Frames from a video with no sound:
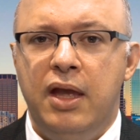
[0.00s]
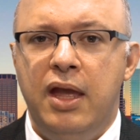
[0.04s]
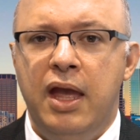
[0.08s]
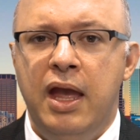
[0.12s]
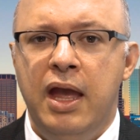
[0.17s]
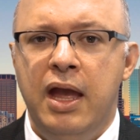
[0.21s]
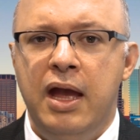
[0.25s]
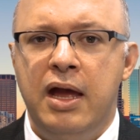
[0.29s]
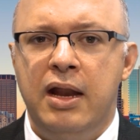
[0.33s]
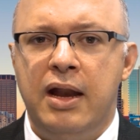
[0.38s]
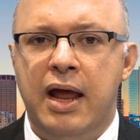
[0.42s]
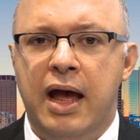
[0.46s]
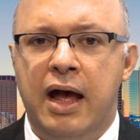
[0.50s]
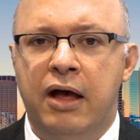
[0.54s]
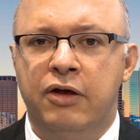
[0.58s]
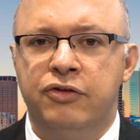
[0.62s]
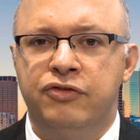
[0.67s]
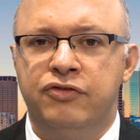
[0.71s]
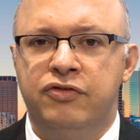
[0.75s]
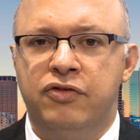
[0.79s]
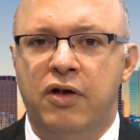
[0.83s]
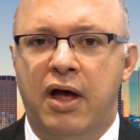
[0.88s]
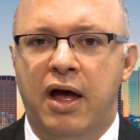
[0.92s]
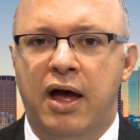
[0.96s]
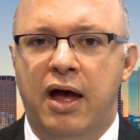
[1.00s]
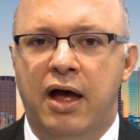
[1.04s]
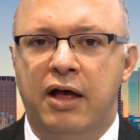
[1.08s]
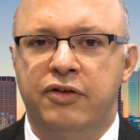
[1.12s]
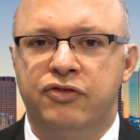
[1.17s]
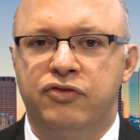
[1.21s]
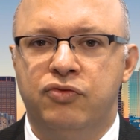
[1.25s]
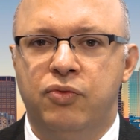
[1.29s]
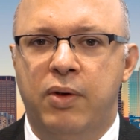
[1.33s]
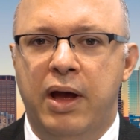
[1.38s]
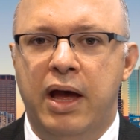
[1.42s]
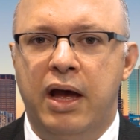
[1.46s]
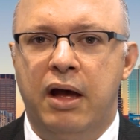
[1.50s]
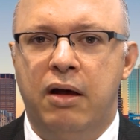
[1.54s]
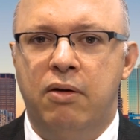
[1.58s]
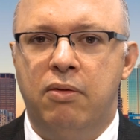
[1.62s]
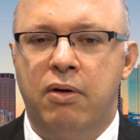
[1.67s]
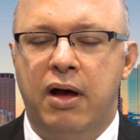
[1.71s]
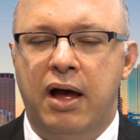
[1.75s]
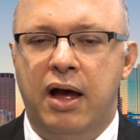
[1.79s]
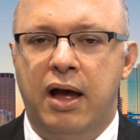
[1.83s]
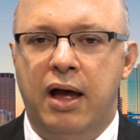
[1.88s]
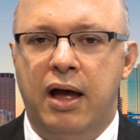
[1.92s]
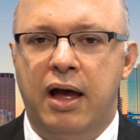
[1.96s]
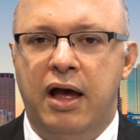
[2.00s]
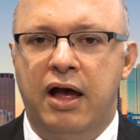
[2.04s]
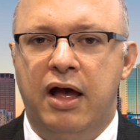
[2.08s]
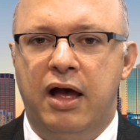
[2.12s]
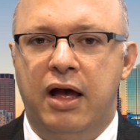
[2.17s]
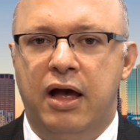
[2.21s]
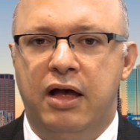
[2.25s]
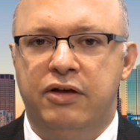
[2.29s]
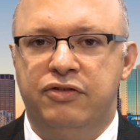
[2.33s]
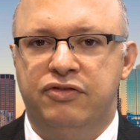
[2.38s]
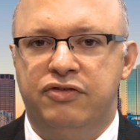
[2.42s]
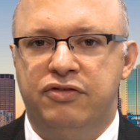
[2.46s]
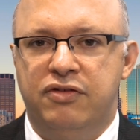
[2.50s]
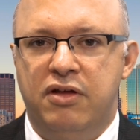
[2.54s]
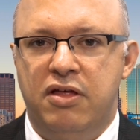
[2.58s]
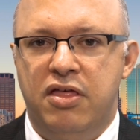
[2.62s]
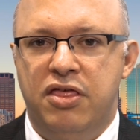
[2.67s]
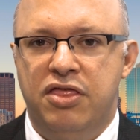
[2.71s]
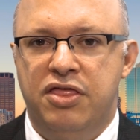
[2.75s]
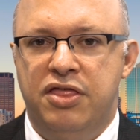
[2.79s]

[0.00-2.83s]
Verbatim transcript: and also, as well as